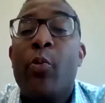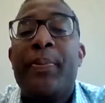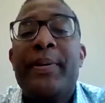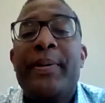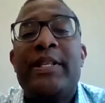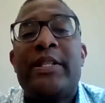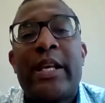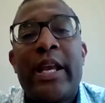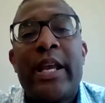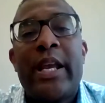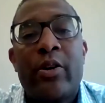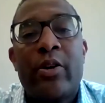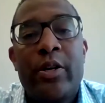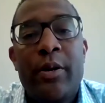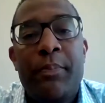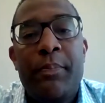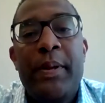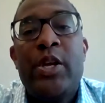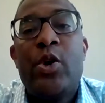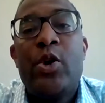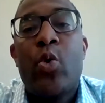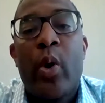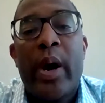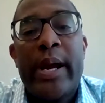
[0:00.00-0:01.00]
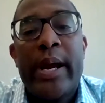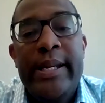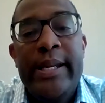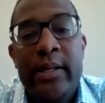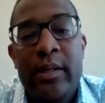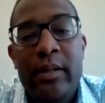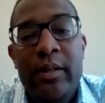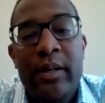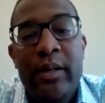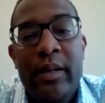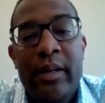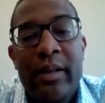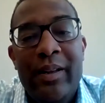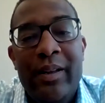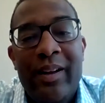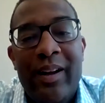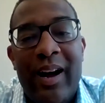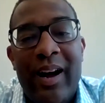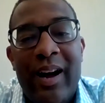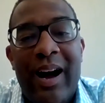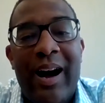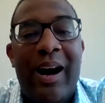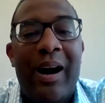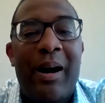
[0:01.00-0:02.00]
be scared to be great.
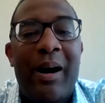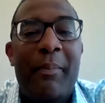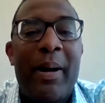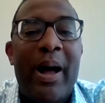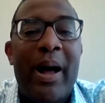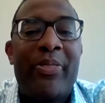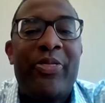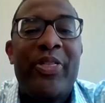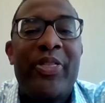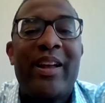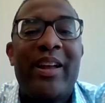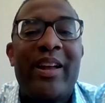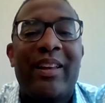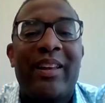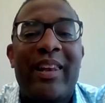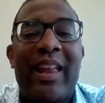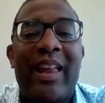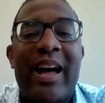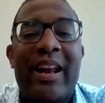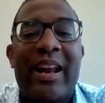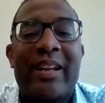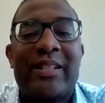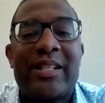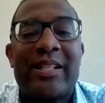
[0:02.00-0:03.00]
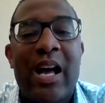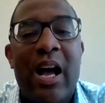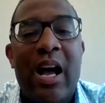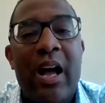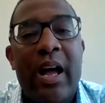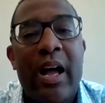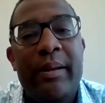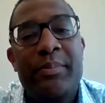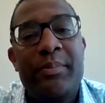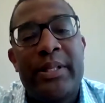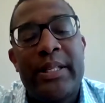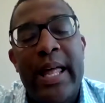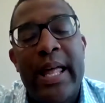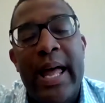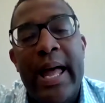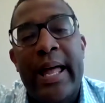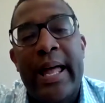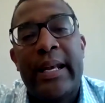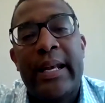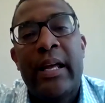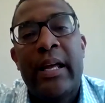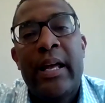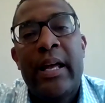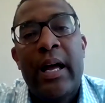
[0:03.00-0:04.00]
I think a lot of times
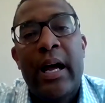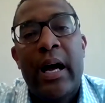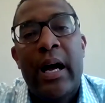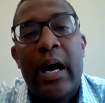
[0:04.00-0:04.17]
that